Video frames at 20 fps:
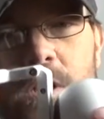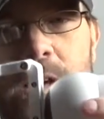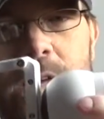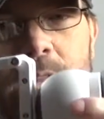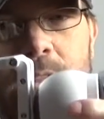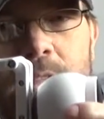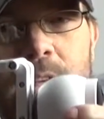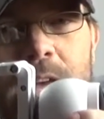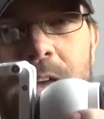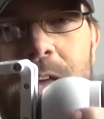
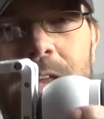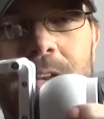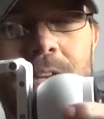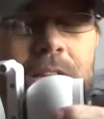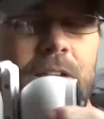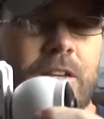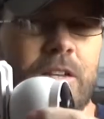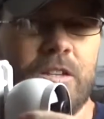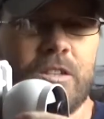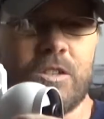like that.
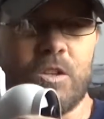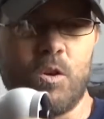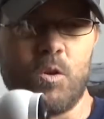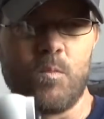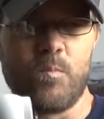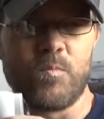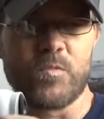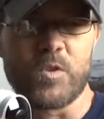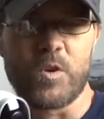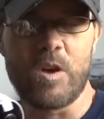
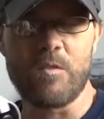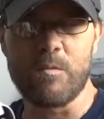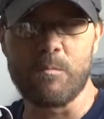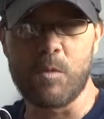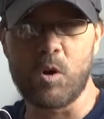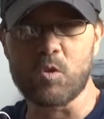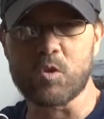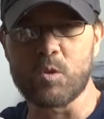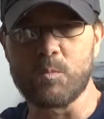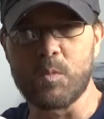So you have a
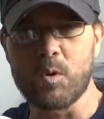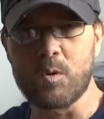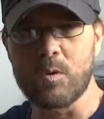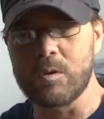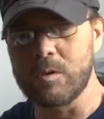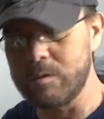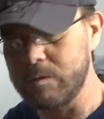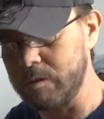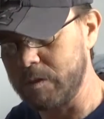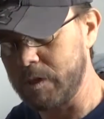multiple
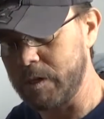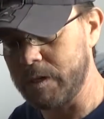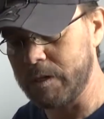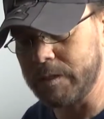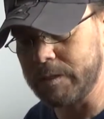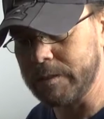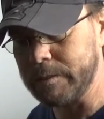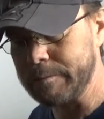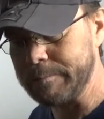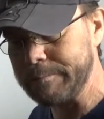
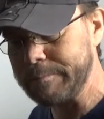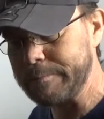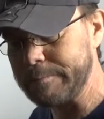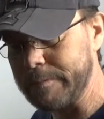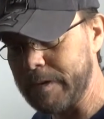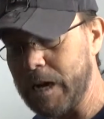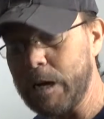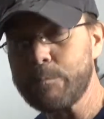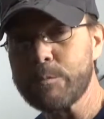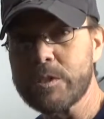uh,
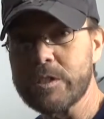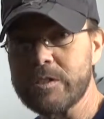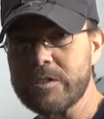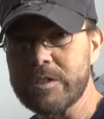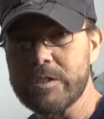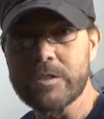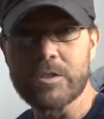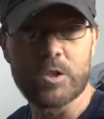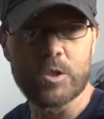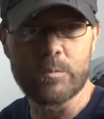options
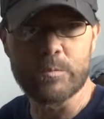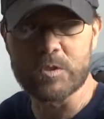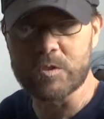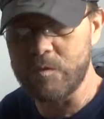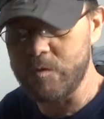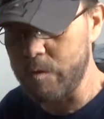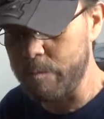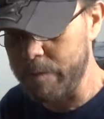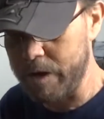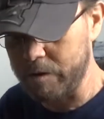in terms of
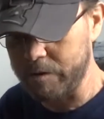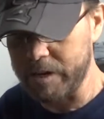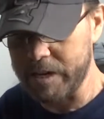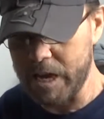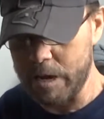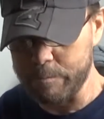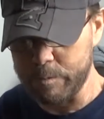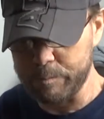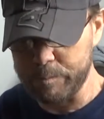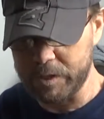the mounting
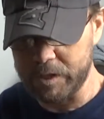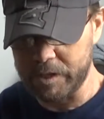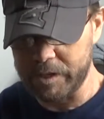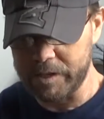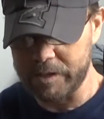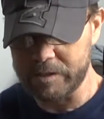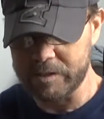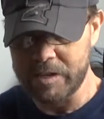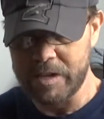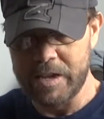
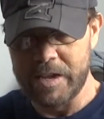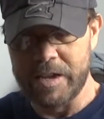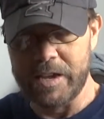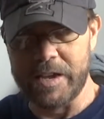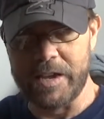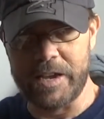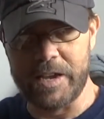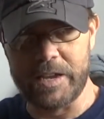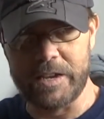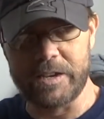capabilities.
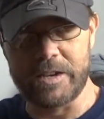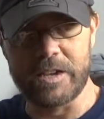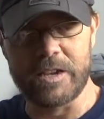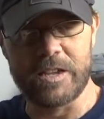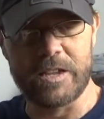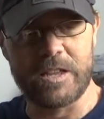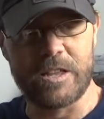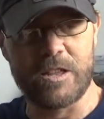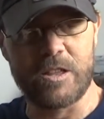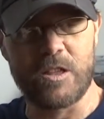And
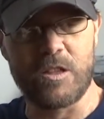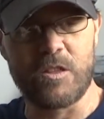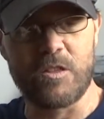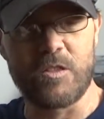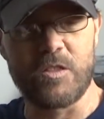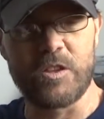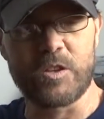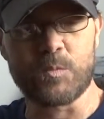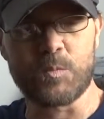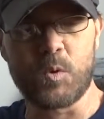
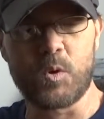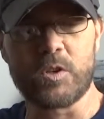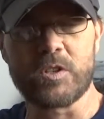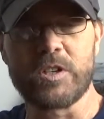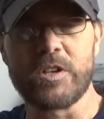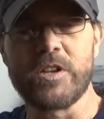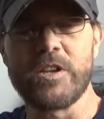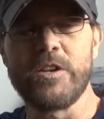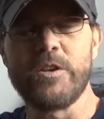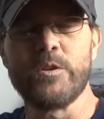this
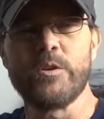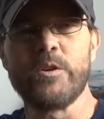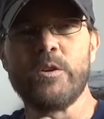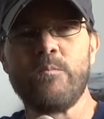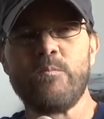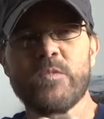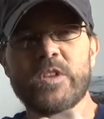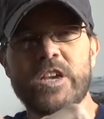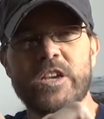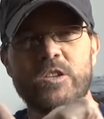portion here
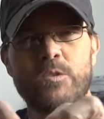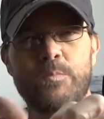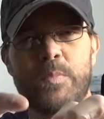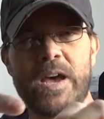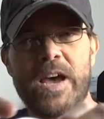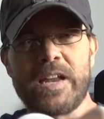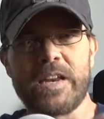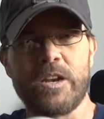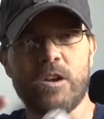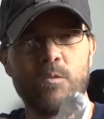is
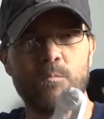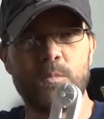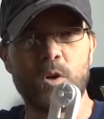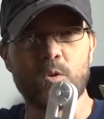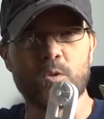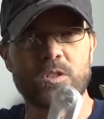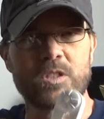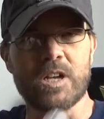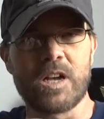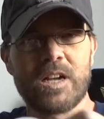padded on
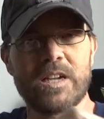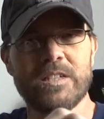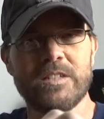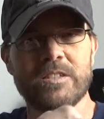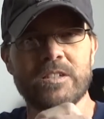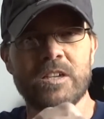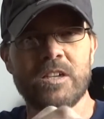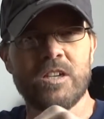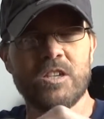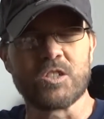both
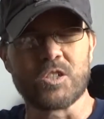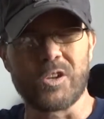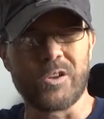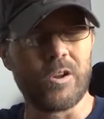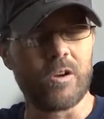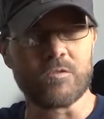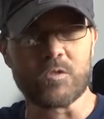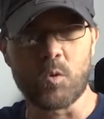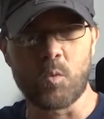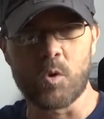sides, so you
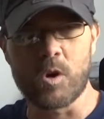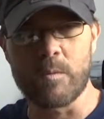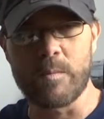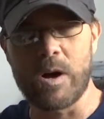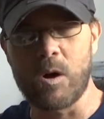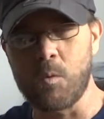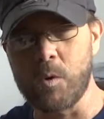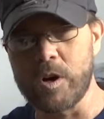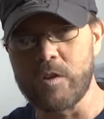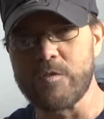don't have to worry
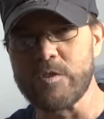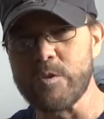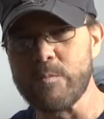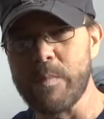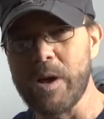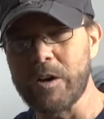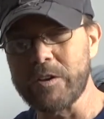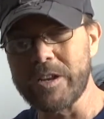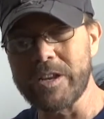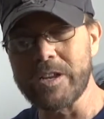about whatever you
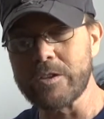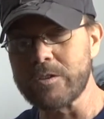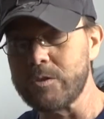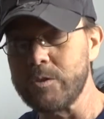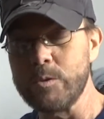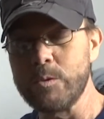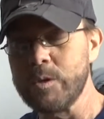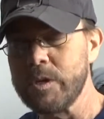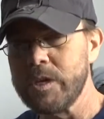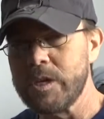mounted it
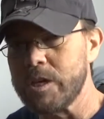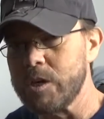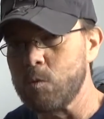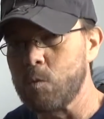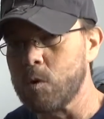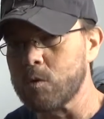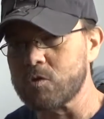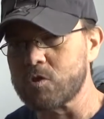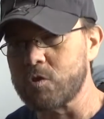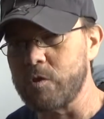to. It
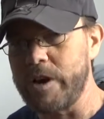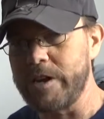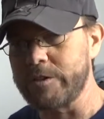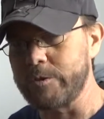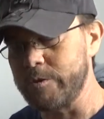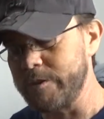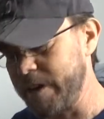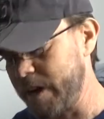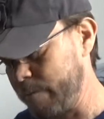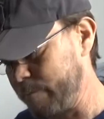won't scratch
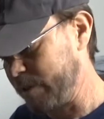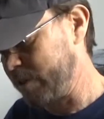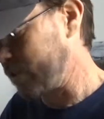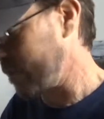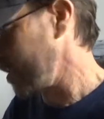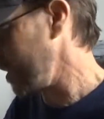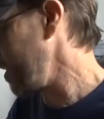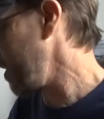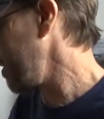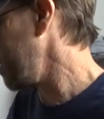or damage
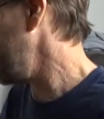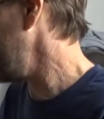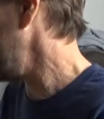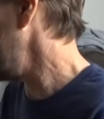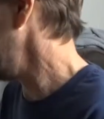the item.